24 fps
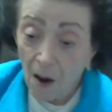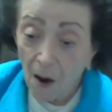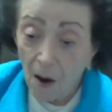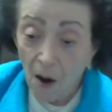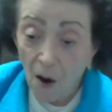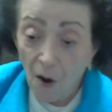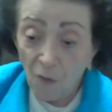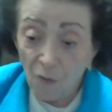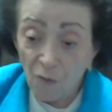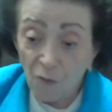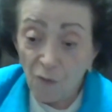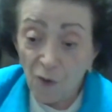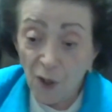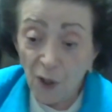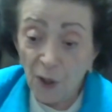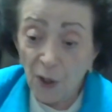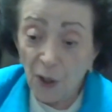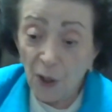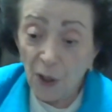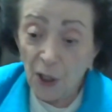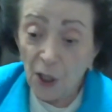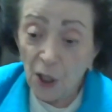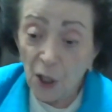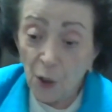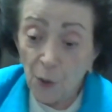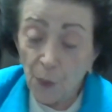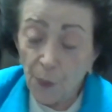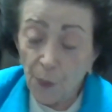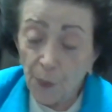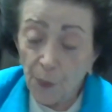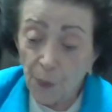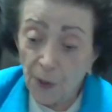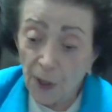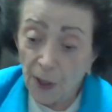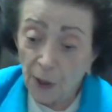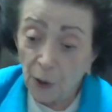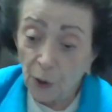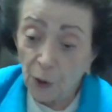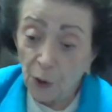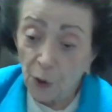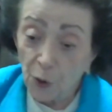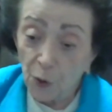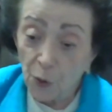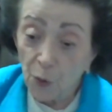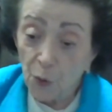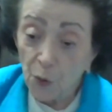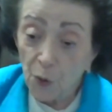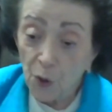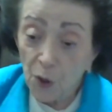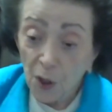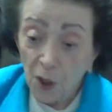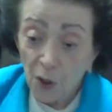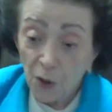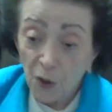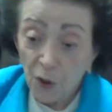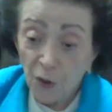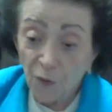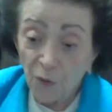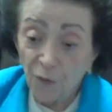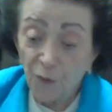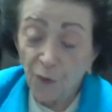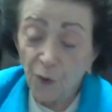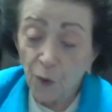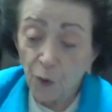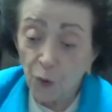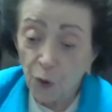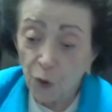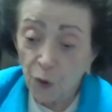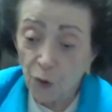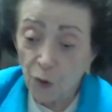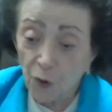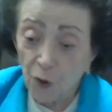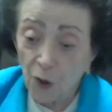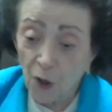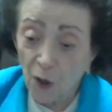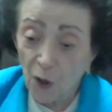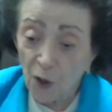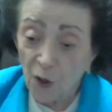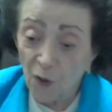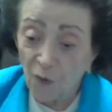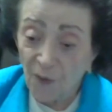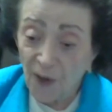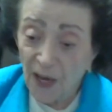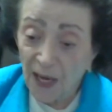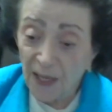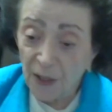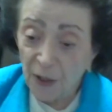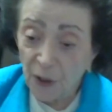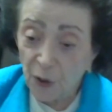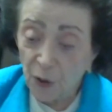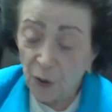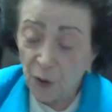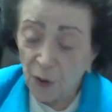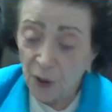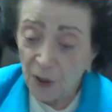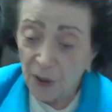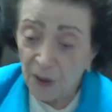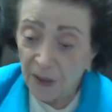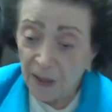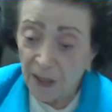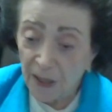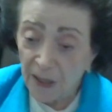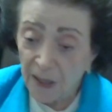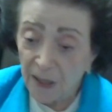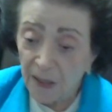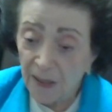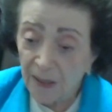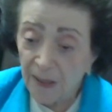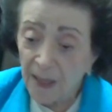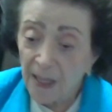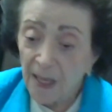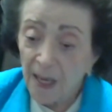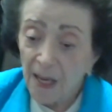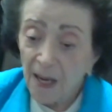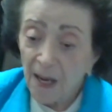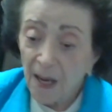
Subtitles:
are really a prelude to future cardiovascular disease.